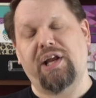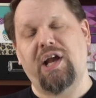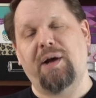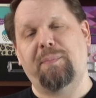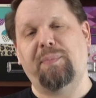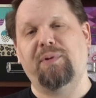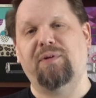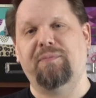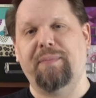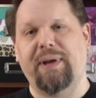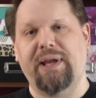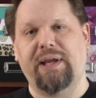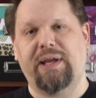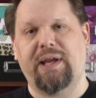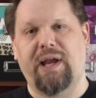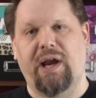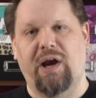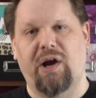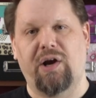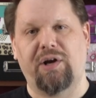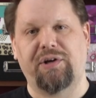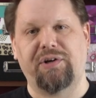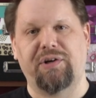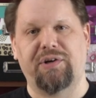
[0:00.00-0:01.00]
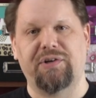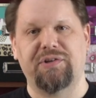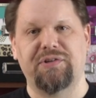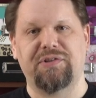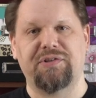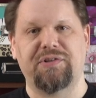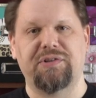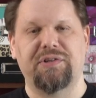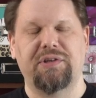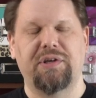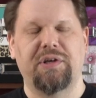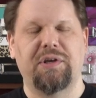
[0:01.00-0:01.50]
a couple of main
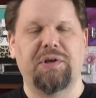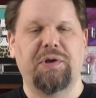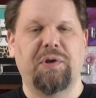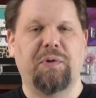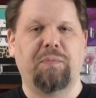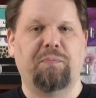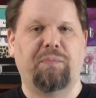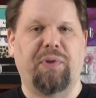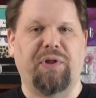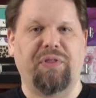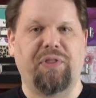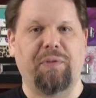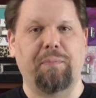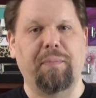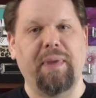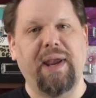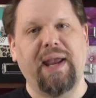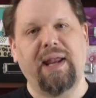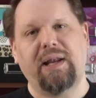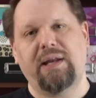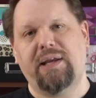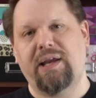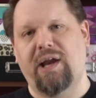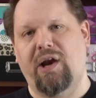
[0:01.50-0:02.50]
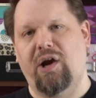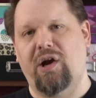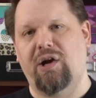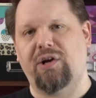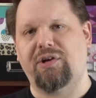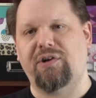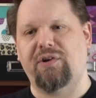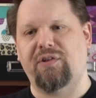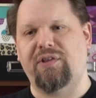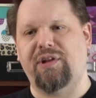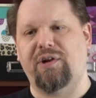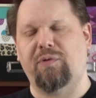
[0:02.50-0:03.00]
characters, but the main
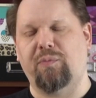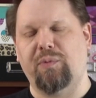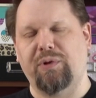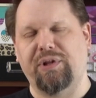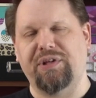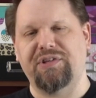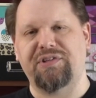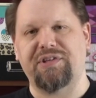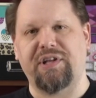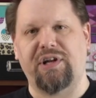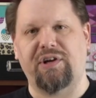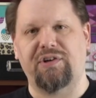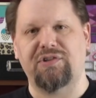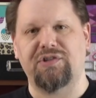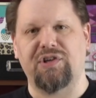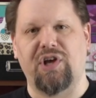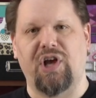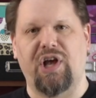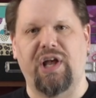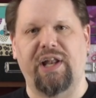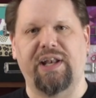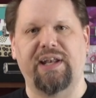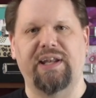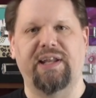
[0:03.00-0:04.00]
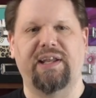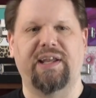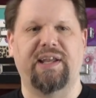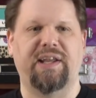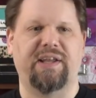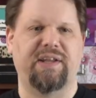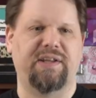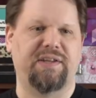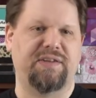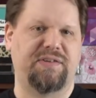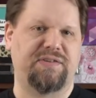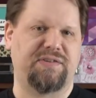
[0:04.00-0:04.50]
character that it really centers on
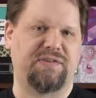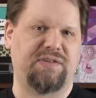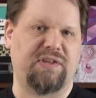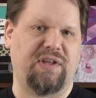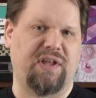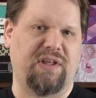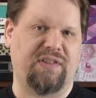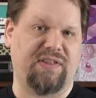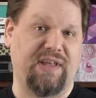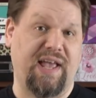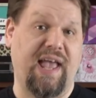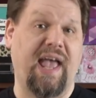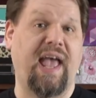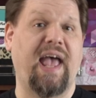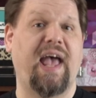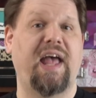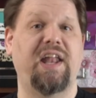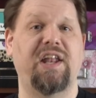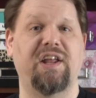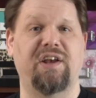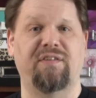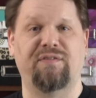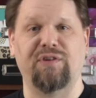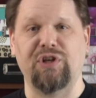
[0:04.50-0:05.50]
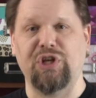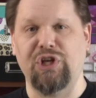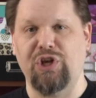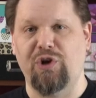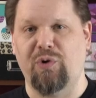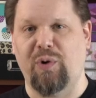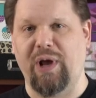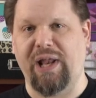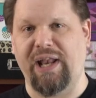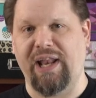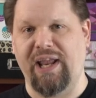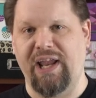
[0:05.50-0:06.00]
is uh, the head of a
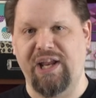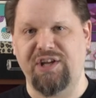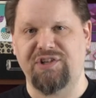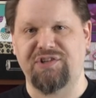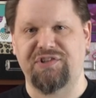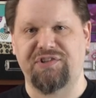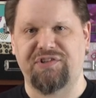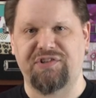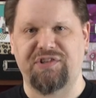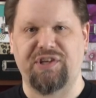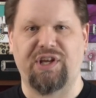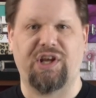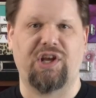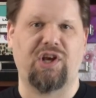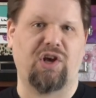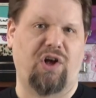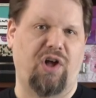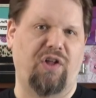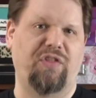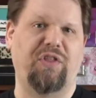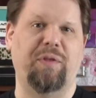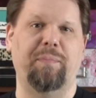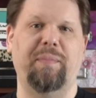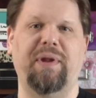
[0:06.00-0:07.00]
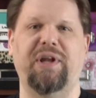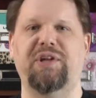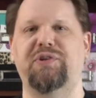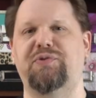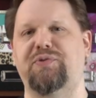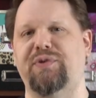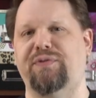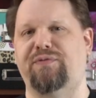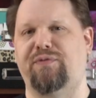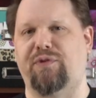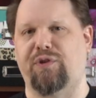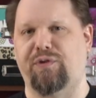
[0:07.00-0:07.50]
UN agency called the
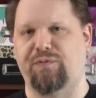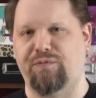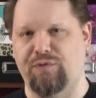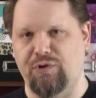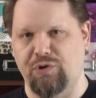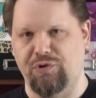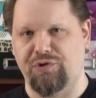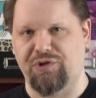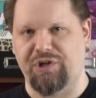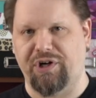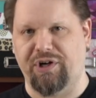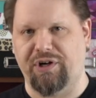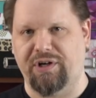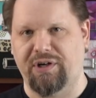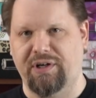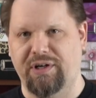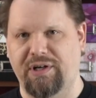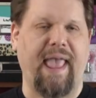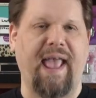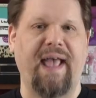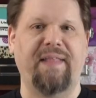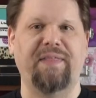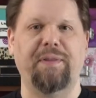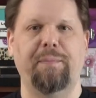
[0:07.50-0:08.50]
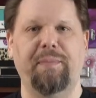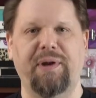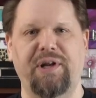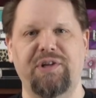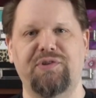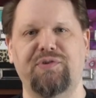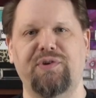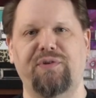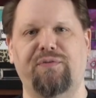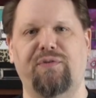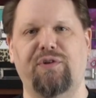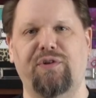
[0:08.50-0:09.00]
Ministry for the Future. And the
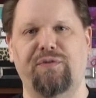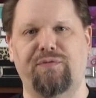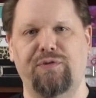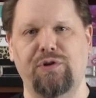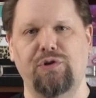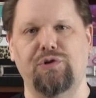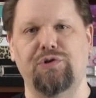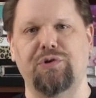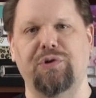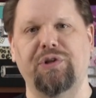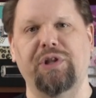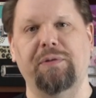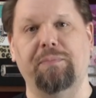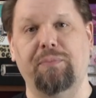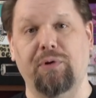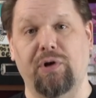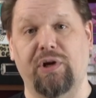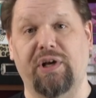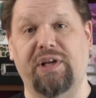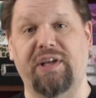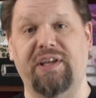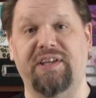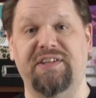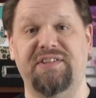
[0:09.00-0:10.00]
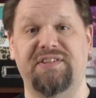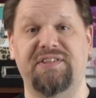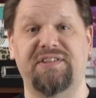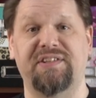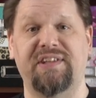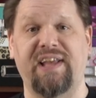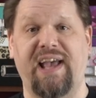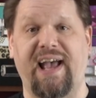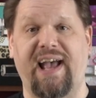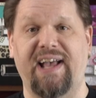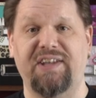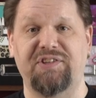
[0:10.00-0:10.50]
Ministry for the Future in the book is
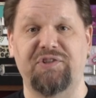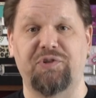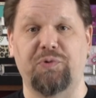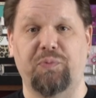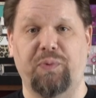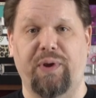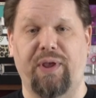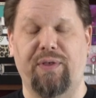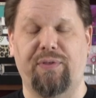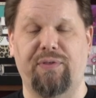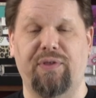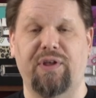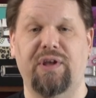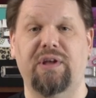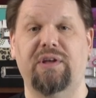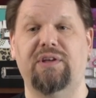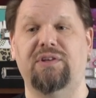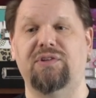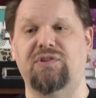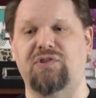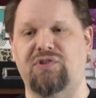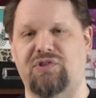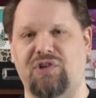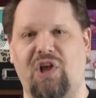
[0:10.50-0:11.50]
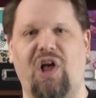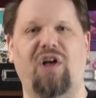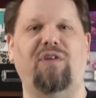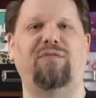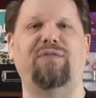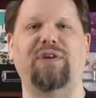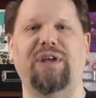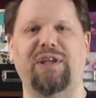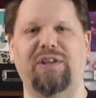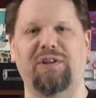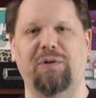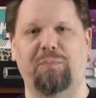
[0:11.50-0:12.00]
tasked with
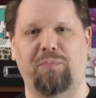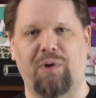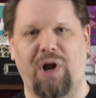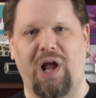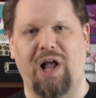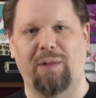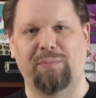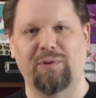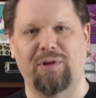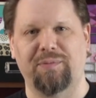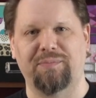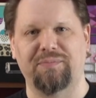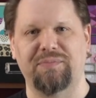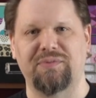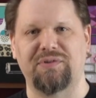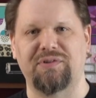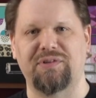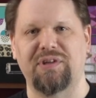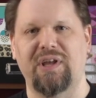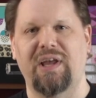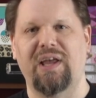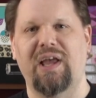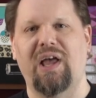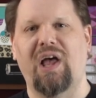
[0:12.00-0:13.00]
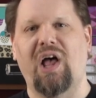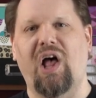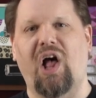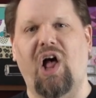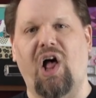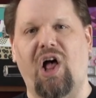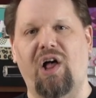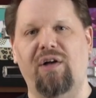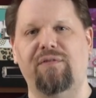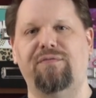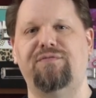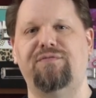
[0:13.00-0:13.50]
solving the problems
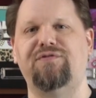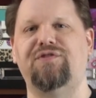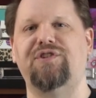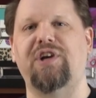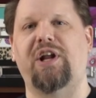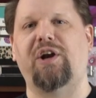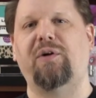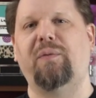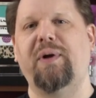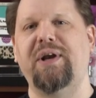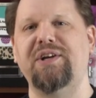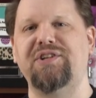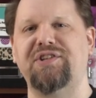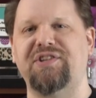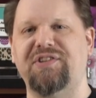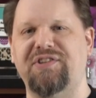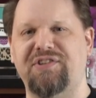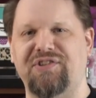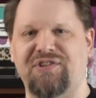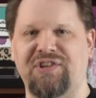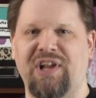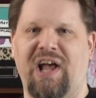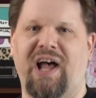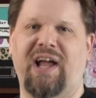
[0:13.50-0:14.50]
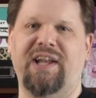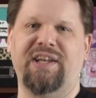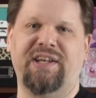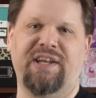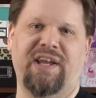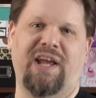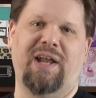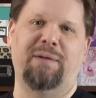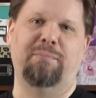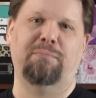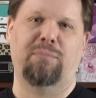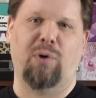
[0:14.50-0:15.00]
of generations not
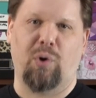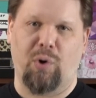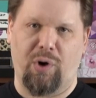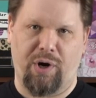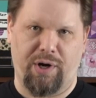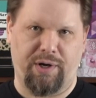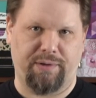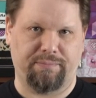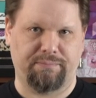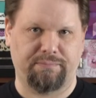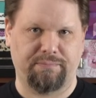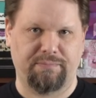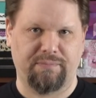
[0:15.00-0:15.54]
yet born